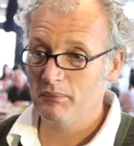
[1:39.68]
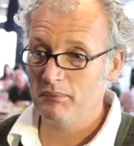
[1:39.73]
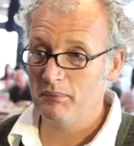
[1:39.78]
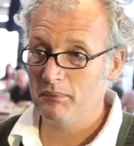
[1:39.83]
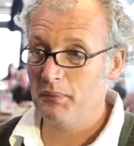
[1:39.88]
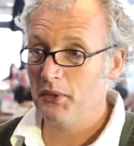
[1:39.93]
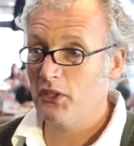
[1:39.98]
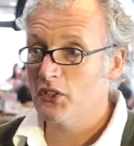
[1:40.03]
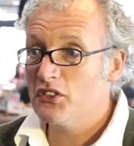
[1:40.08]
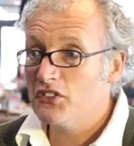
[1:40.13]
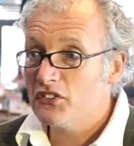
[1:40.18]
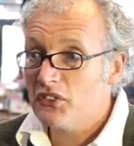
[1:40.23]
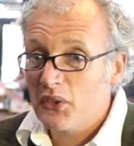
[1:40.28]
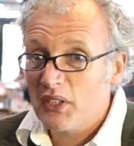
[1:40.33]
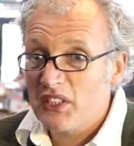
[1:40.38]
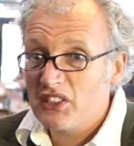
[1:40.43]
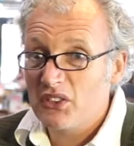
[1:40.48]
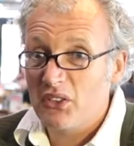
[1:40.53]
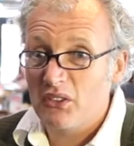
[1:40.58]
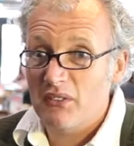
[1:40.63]
beautiful,
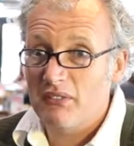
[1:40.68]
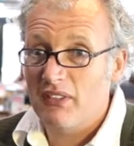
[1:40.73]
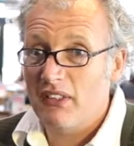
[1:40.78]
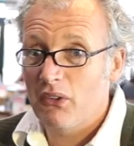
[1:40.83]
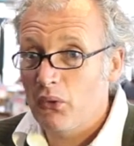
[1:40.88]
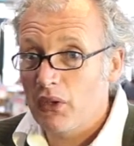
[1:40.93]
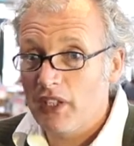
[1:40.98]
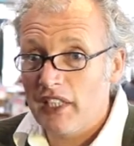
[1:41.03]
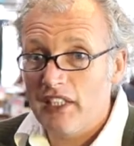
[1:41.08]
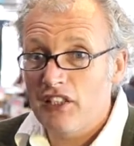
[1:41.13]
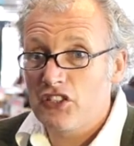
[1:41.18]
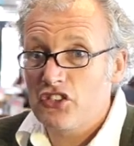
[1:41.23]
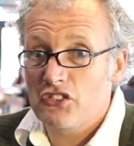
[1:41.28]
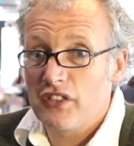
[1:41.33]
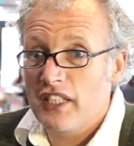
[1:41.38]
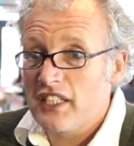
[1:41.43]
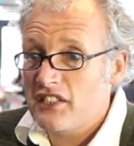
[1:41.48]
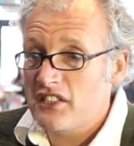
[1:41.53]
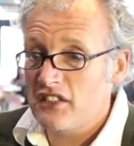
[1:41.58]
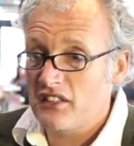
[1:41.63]
it's got all the
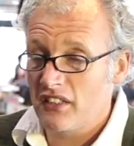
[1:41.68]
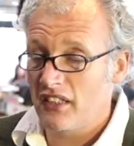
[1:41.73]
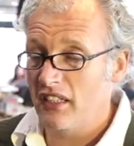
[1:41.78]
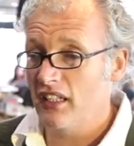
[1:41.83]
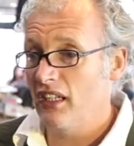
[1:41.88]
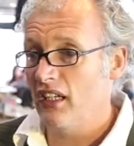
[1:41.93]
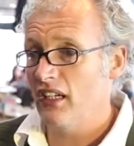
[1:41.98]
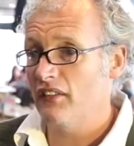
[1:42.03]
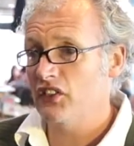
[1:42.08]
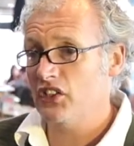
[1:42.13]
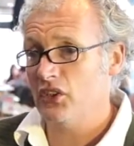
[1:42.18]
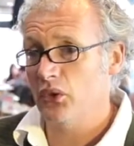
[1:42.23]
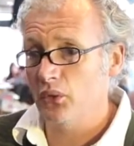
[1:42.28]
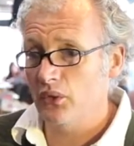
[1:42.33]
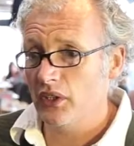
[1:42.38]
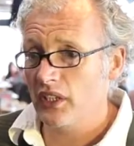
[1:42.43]
illustrations that I love, it's got all the